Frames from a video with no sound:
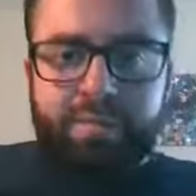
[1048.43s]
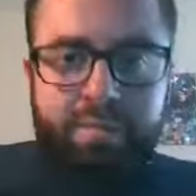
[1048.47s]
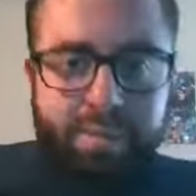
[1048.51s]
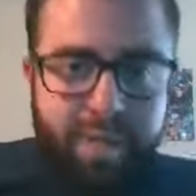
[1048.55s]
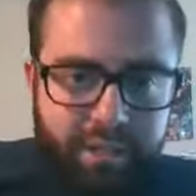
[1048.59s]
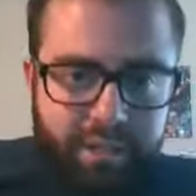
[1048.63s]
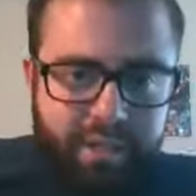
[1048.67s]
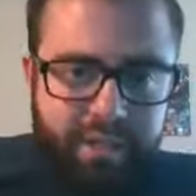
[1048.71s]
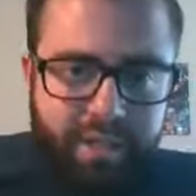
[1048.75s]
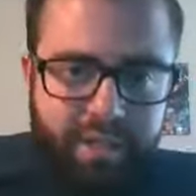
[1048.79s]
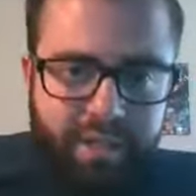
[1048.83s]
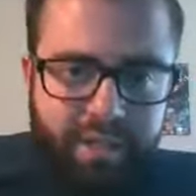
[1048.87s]

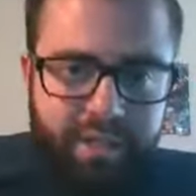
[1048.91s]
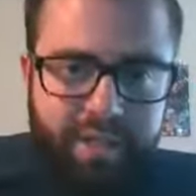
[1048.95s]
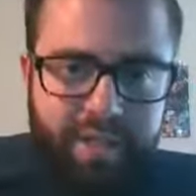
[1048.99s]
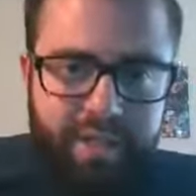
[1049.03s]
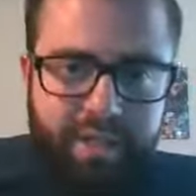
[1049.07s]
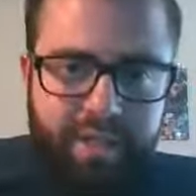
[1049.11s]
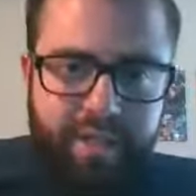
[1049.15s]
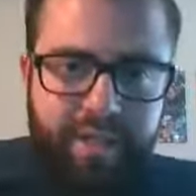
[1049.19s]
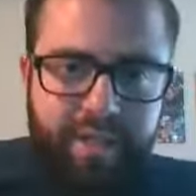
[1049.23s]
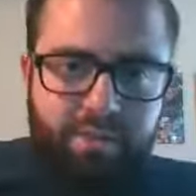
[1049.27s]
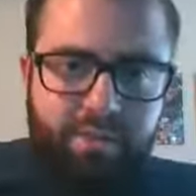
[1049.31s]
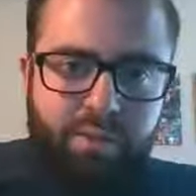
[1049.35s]
fix it,
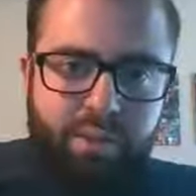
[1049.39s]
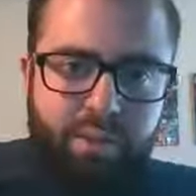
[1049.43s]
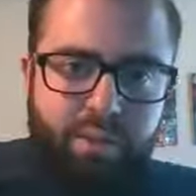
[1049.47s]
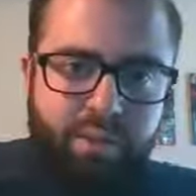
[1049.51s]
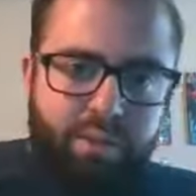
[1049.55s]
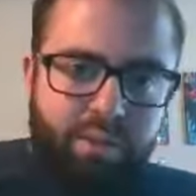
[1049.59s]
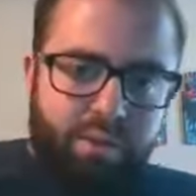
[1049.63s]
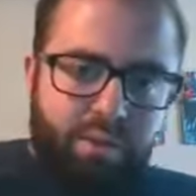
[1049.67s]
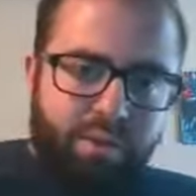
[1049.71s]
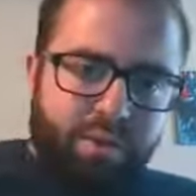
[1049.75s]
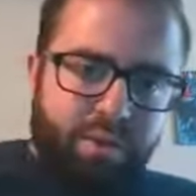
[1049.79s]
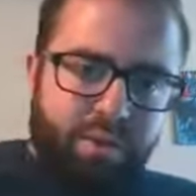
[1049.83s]
and then run
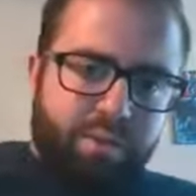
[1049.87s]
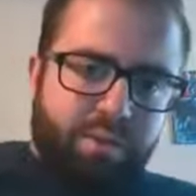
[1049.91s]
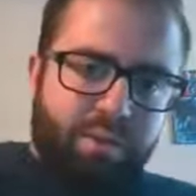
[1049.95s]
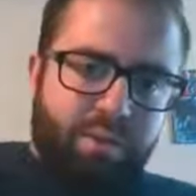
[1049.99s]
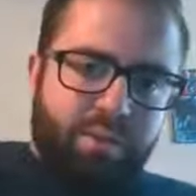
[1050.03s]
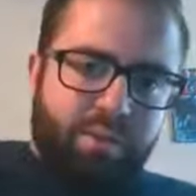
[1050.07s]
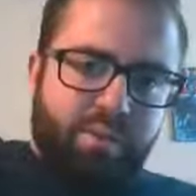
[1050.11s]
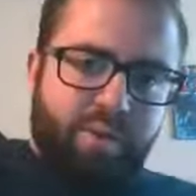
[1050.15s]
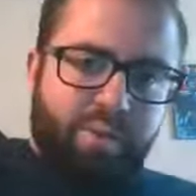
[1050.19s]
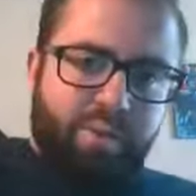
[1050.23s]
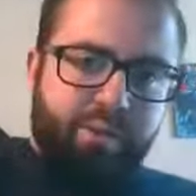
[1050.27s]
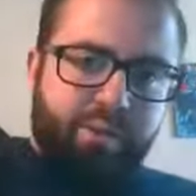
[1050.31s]

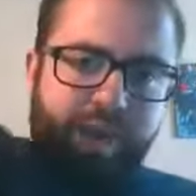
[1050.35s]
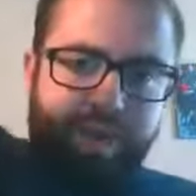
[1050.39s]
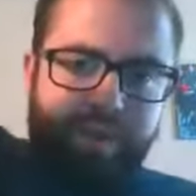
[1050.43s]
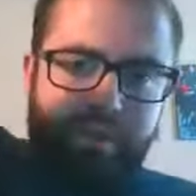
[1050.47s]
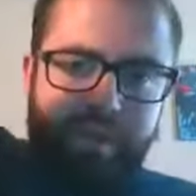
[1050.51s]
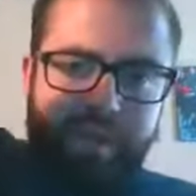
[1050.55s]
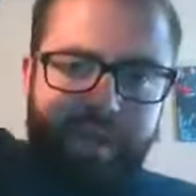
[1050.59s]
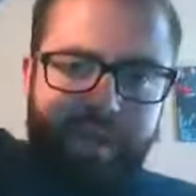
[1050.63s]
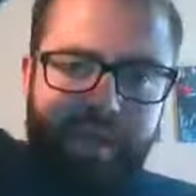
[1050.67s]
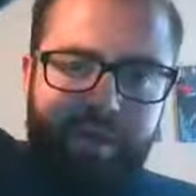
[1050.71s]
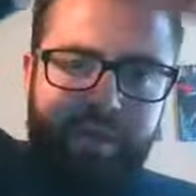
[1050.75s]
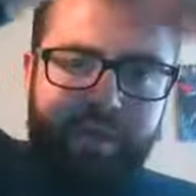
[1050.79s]
all the way back
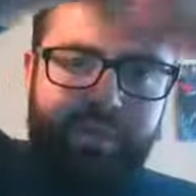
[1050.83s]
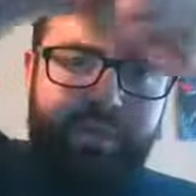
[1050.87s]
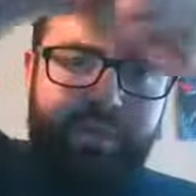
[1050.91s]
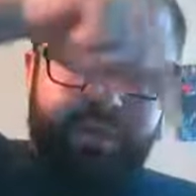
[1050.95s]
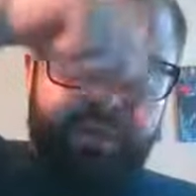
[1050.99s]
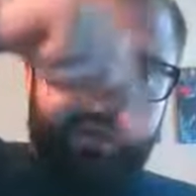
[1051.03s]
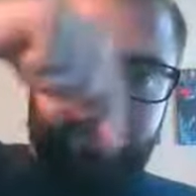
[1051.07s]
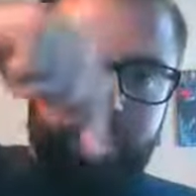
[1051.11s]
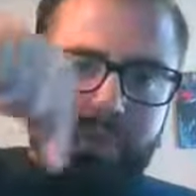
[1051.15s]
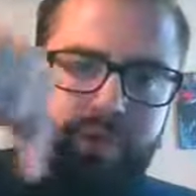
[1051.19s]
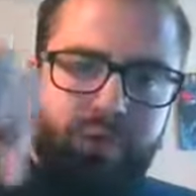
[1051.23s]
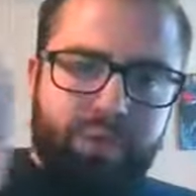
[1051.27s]
around
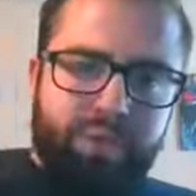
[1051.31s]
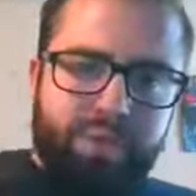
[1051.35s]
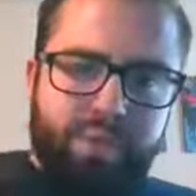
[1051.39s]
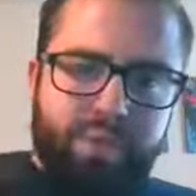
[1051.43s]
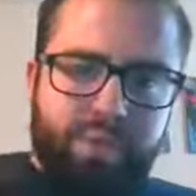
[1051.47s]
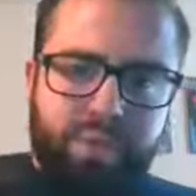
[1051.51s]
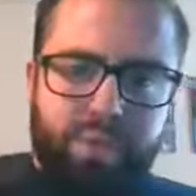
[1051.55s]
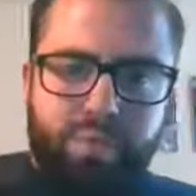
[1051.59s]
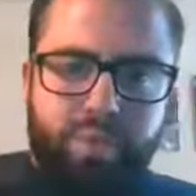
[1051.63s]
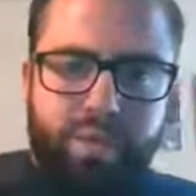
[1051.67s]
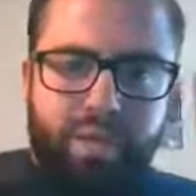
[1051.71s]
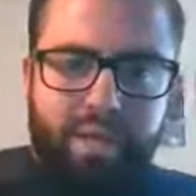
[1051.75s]
before she
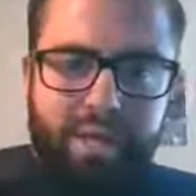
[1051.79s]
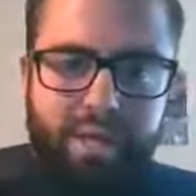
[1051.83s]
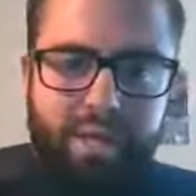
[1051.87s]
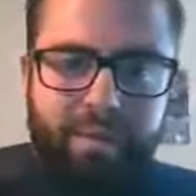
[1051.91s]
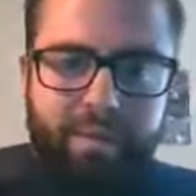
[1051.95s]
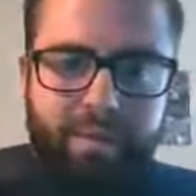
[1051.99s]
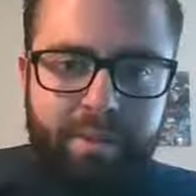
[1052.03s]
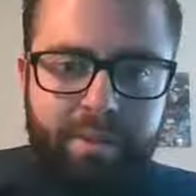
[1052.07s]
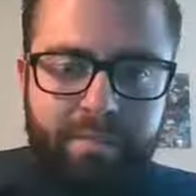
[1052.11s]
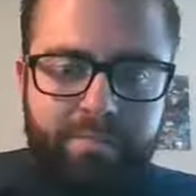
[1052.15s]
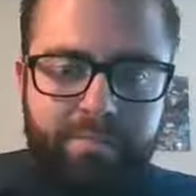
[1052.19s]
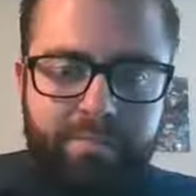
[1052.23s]
she went
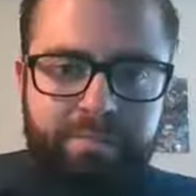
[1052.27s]
up,